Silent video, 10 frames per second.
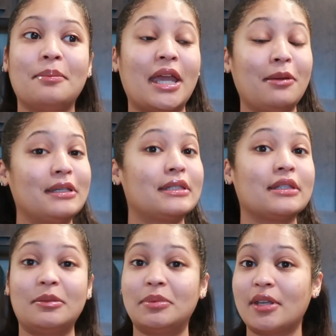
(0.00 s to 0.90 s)
baby's
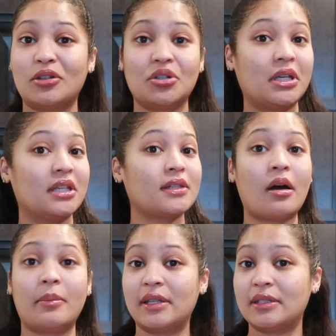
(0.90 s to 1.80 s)
sleep schedule is
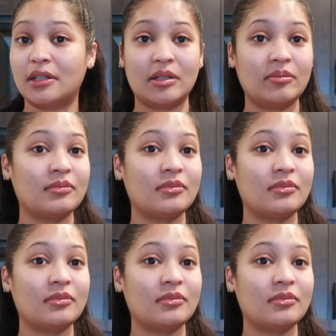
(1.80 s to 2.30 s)
all messed up.